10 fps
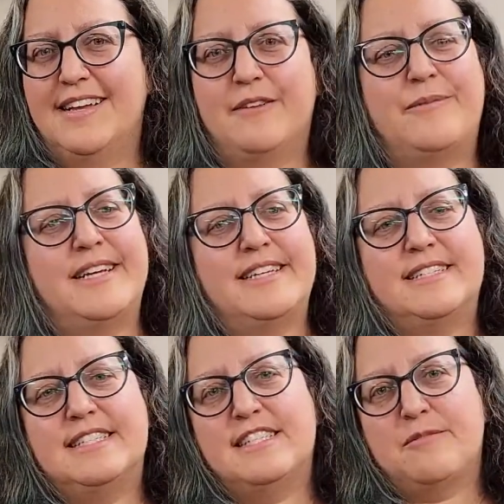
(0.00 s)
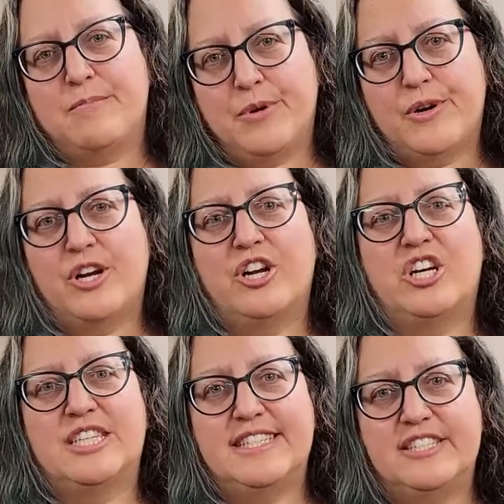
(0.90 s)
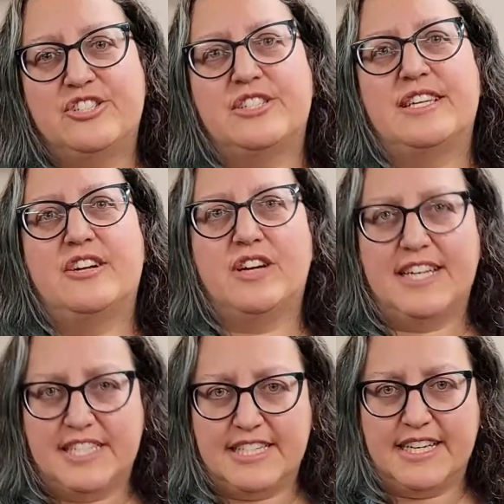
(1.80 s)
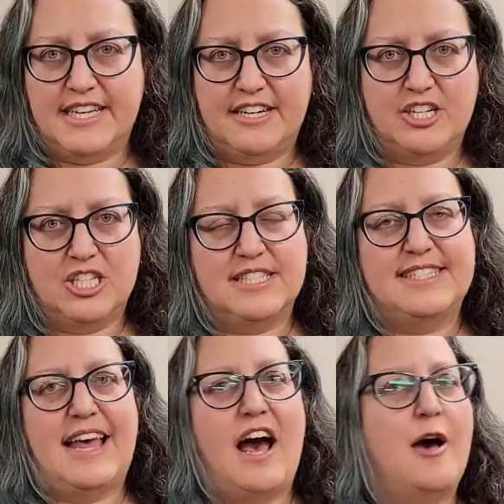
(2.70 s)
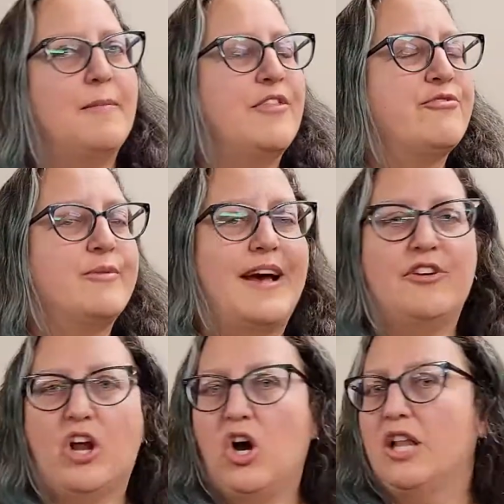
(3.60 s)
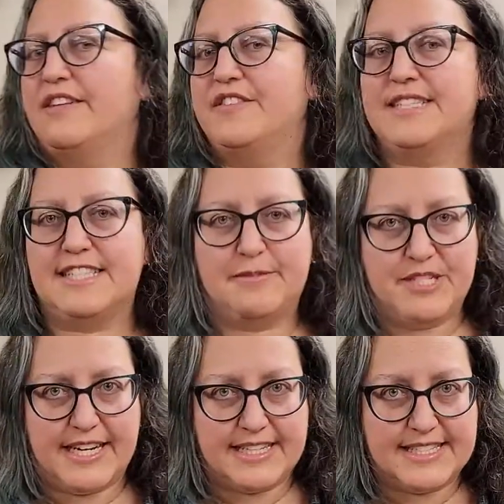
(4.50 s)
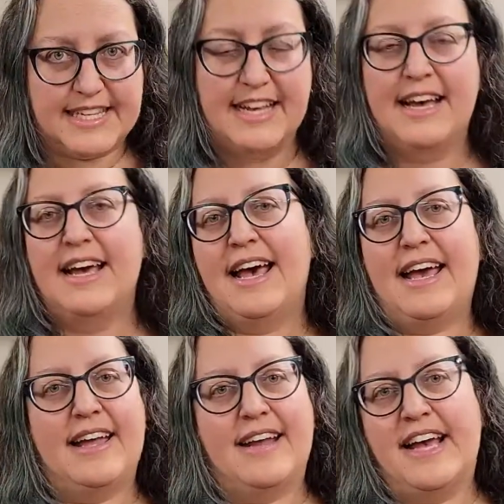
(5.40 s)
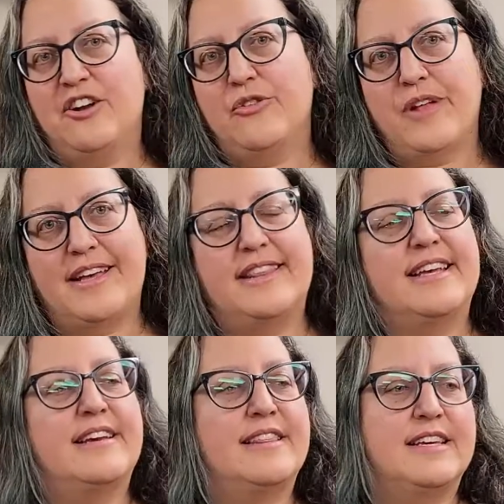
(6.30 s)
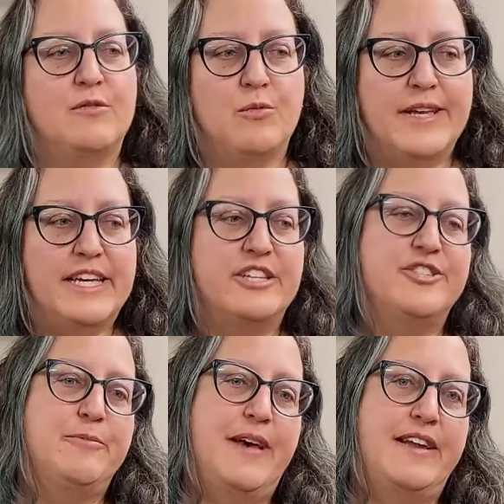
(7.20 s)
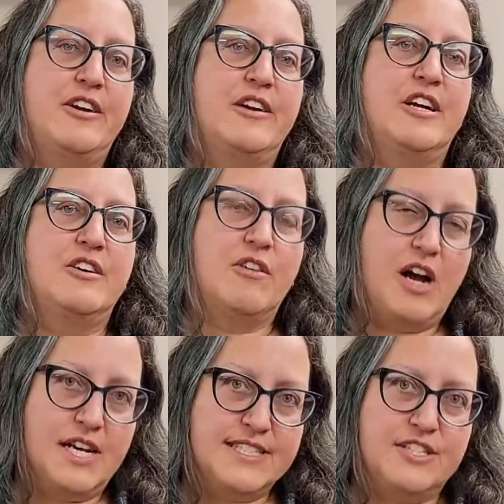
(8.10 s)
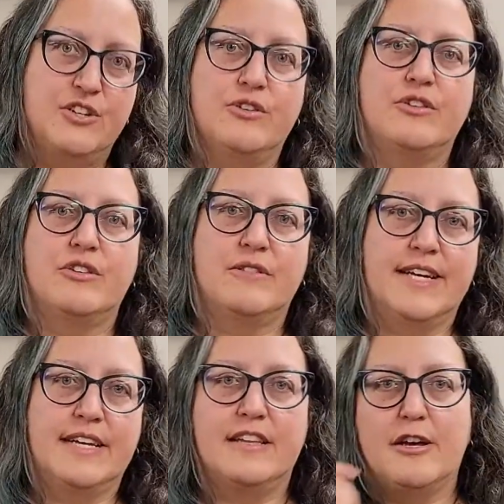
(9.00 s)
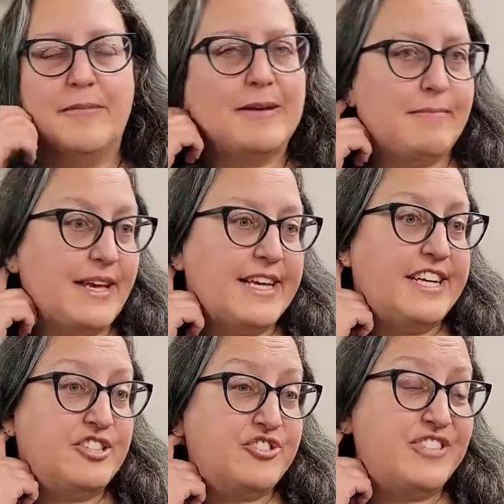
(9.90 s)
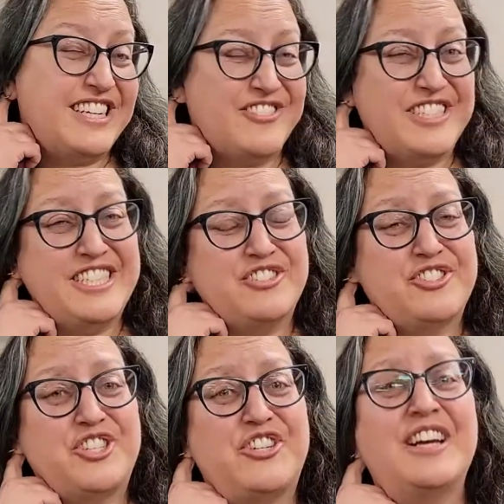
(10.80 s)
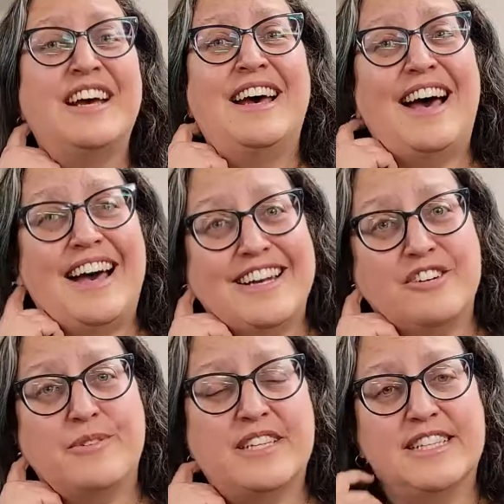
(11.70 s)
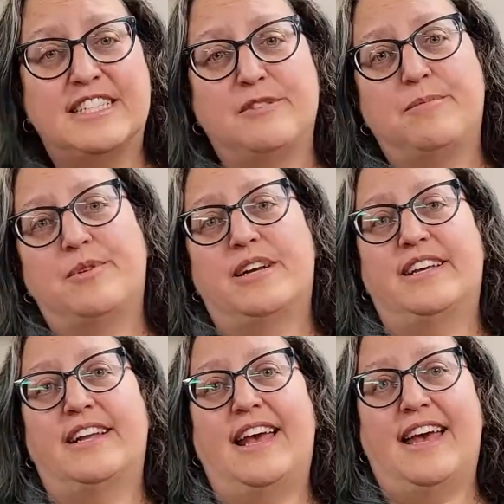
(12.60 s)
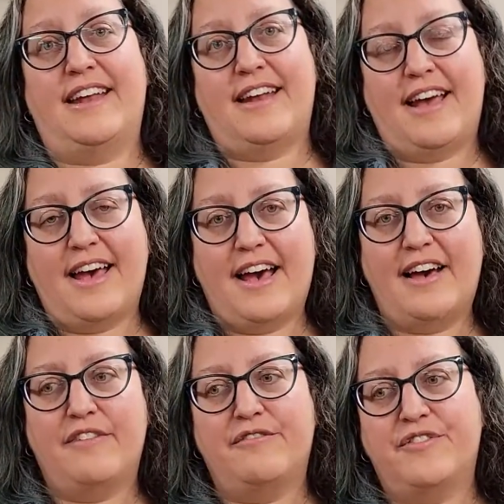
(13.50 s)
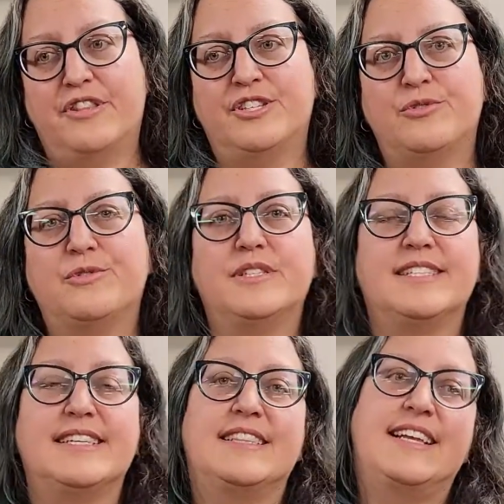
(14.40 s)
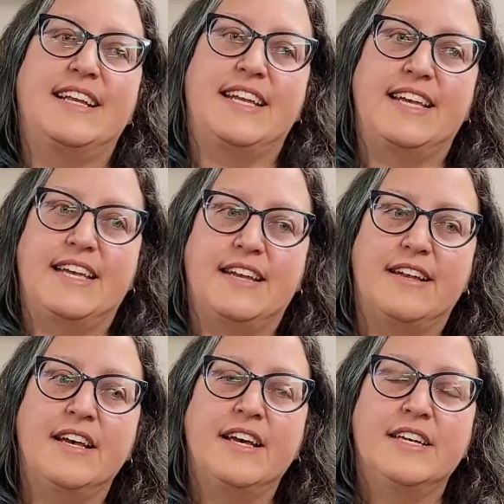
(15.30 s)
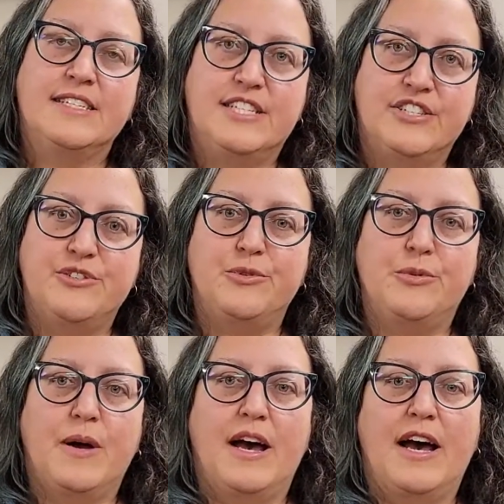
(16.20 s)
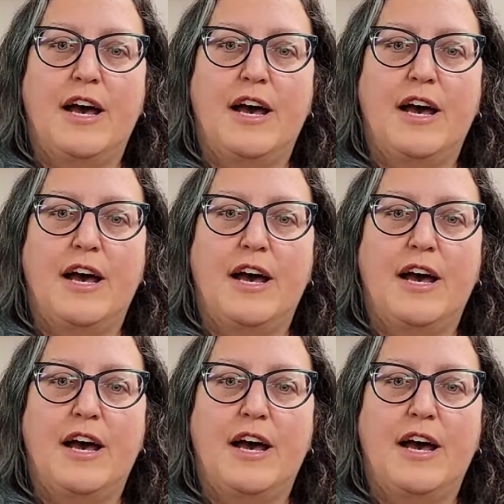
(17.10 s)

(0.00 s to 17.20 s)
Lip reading: Yeah, we need to support our teachers and our educators throughout all of the subjects. And I think that we could do better across the whole curriculum in making sure that our teachers are adequately supported and have the tools that they need to